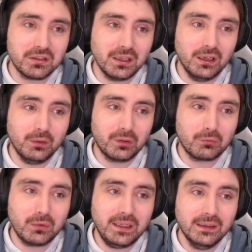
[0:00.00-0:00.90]
roster number
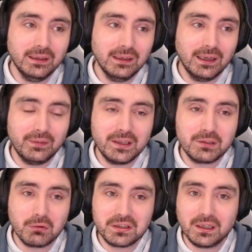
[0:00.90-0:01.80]
3. And
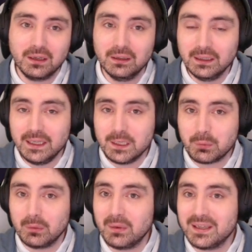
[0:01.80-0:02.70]
this roster is
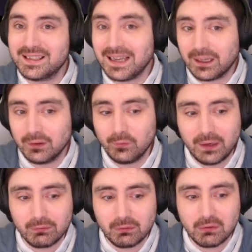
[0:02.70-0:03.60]
probably my second
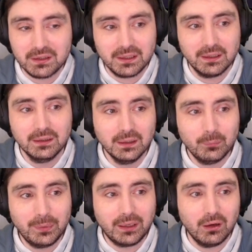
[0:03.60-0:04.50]
favorite roster
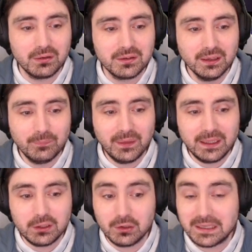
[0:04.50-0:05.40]
because
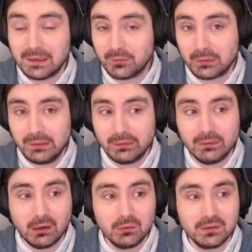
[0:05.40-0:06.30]
it does have 3
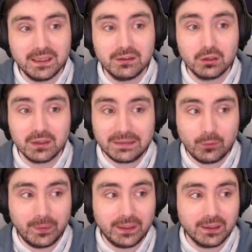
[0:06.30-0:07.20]
rerolls, it does have
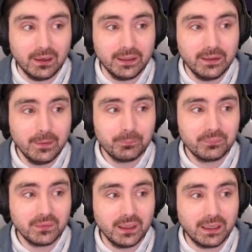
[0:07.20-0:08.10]
a big guy,
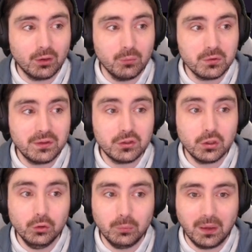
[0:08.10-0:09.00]
and it comes with
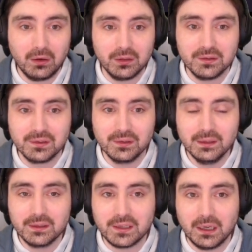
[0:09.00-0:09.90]
2 blockers.
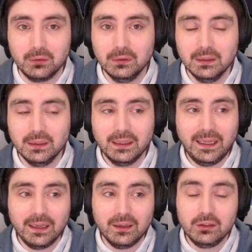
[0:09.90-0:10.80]
So
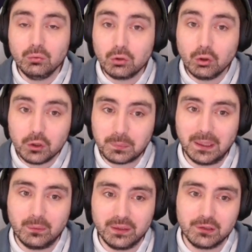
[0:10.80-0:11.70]
here you could
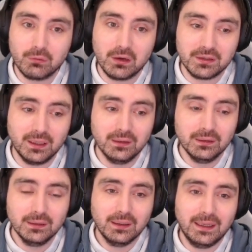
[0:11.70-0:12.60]
play with this roster,
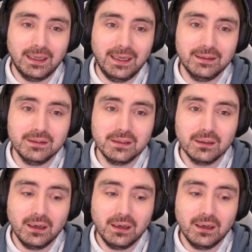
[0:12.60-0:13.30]
and